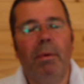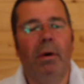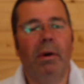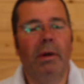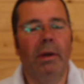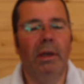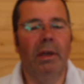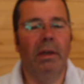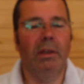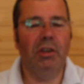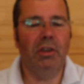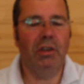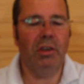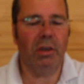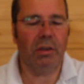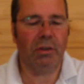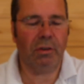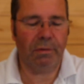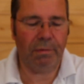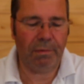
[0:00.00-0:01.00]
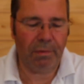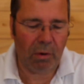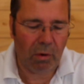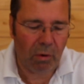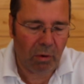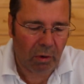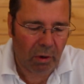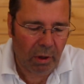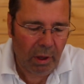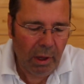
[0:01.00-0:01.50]
by
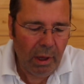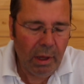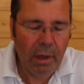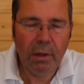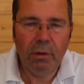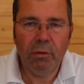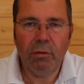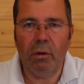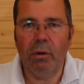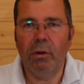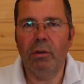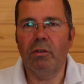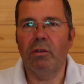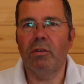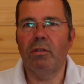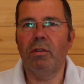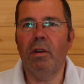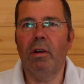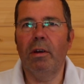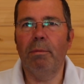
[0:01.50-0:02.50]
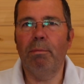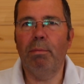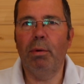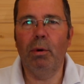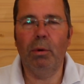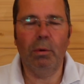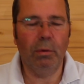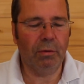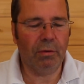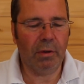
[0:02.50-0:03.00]
Justfog. Sorry, there's a slight
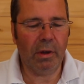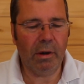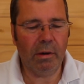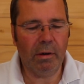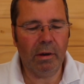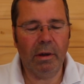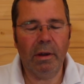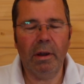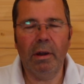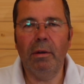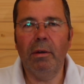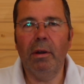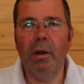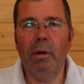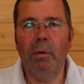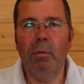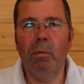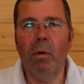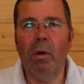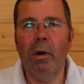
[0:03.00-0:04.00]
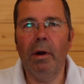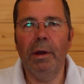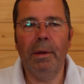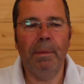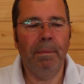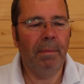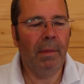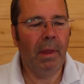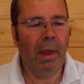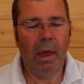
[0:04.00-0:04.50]
pause there and I don't know why.
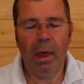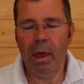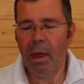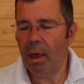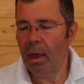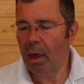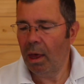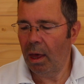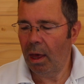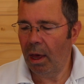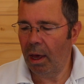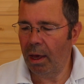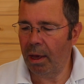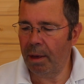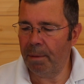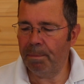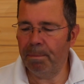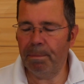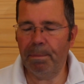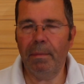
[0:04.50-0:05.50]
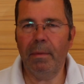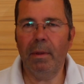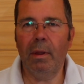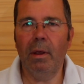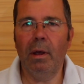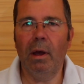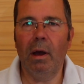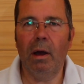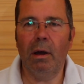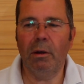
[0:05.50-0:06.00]
I
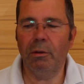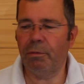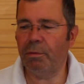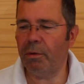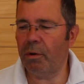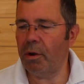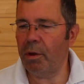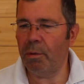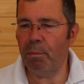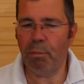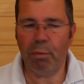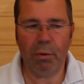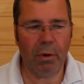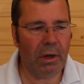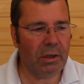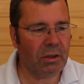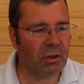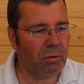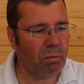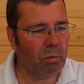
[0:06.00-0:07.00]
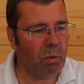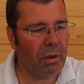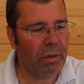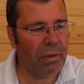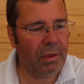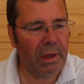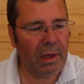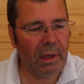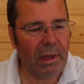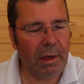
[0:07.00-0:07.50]
was very impressed with
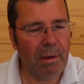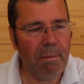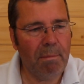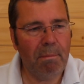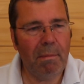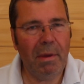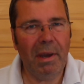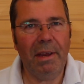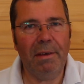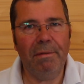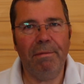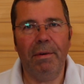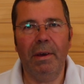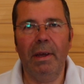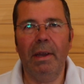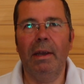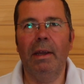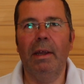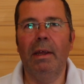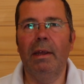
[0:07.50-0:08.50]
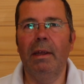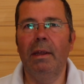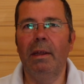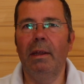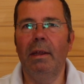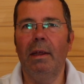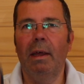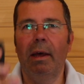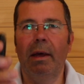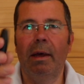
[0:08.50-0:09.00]
the mini fit.
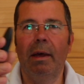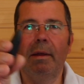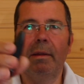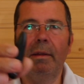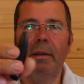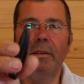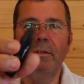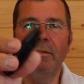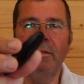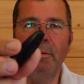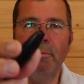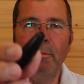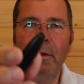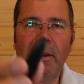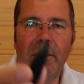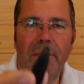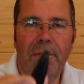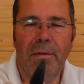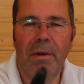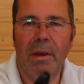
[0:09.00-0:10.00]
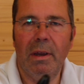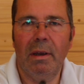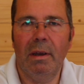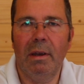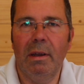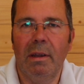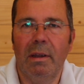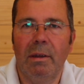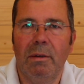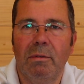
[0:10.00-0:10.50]
There's the mini
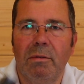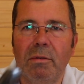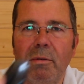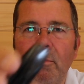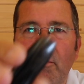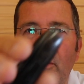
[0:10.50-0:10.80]
fit that was in